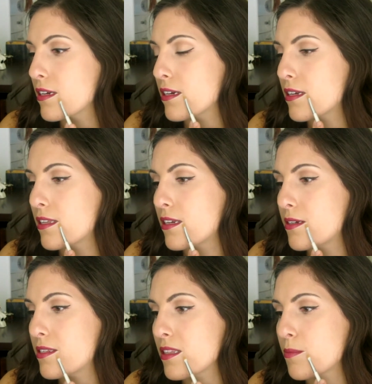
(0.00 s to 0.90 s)
And then
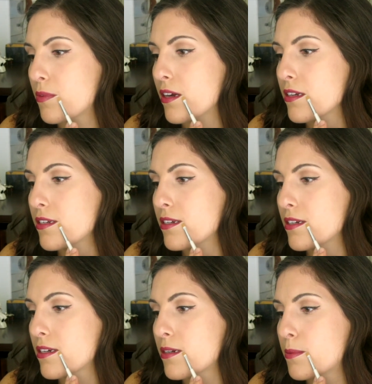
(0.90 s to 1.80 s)
using the brush, I'm
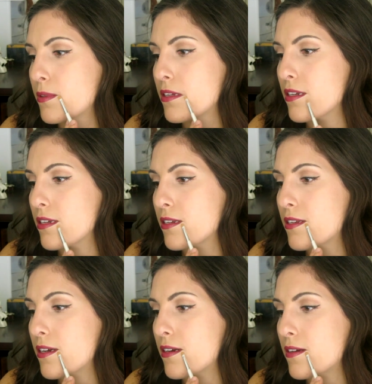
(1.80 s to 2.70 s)
going to blend it
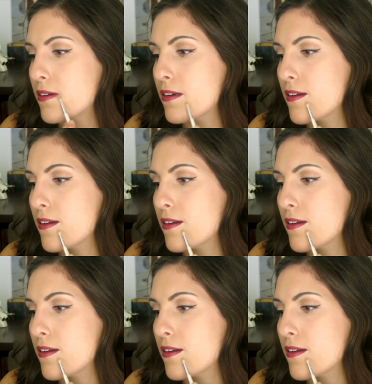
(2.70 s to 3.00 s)
down